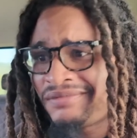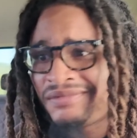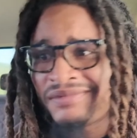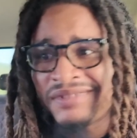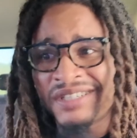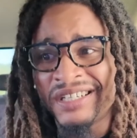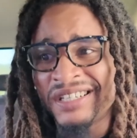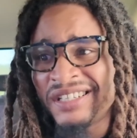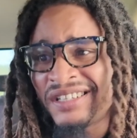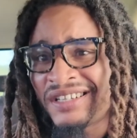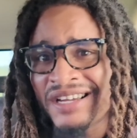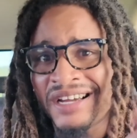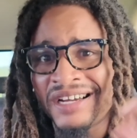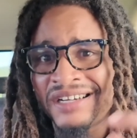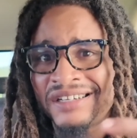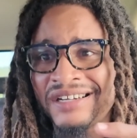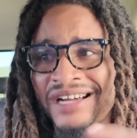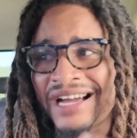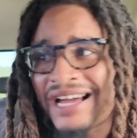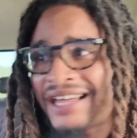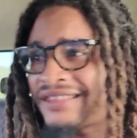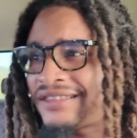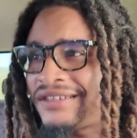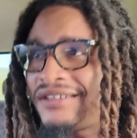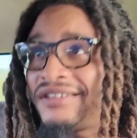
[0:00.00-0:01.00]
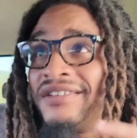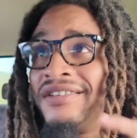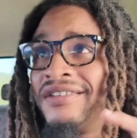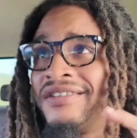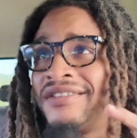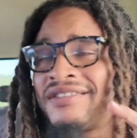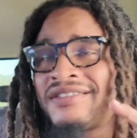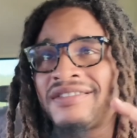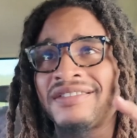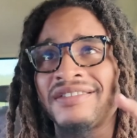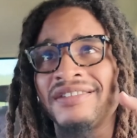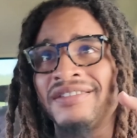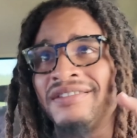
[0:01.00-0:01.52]
like
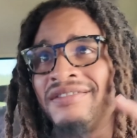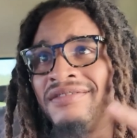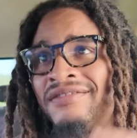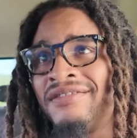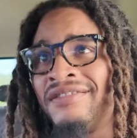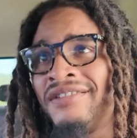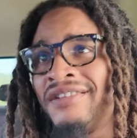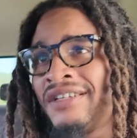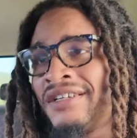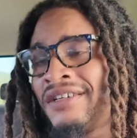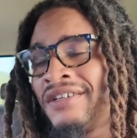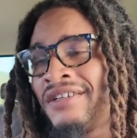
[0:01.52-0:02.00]
athletes and